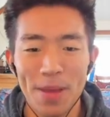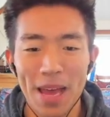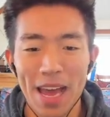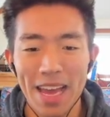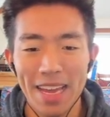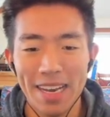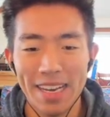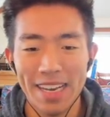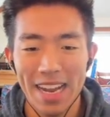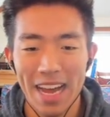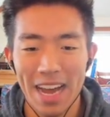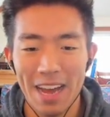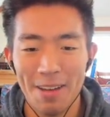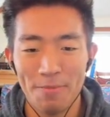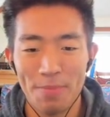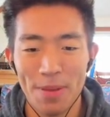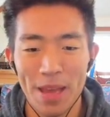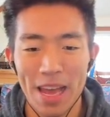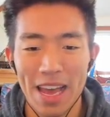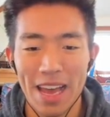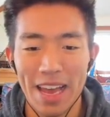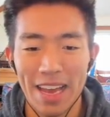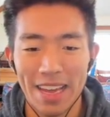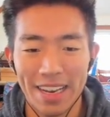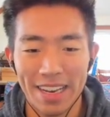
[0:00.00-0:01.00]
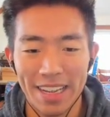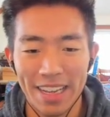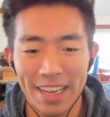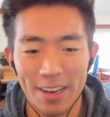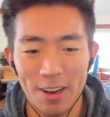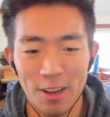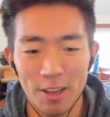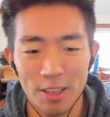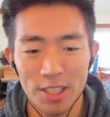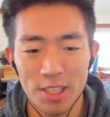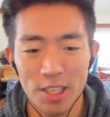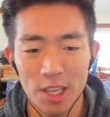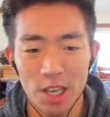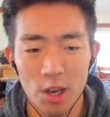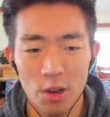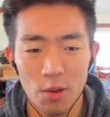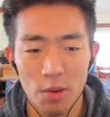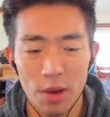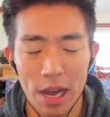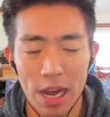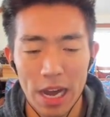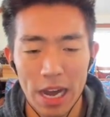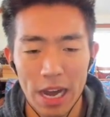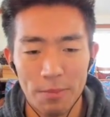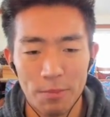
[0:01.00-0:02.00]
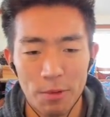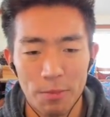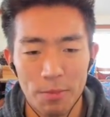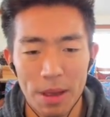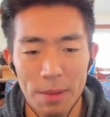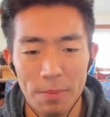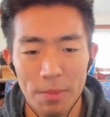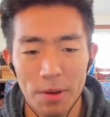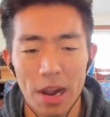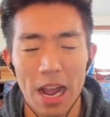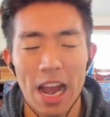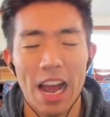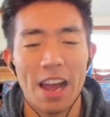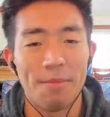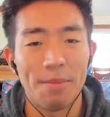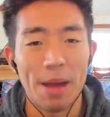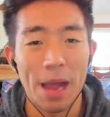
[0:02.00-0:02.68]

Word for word: bad, not bad. And also, remember, I have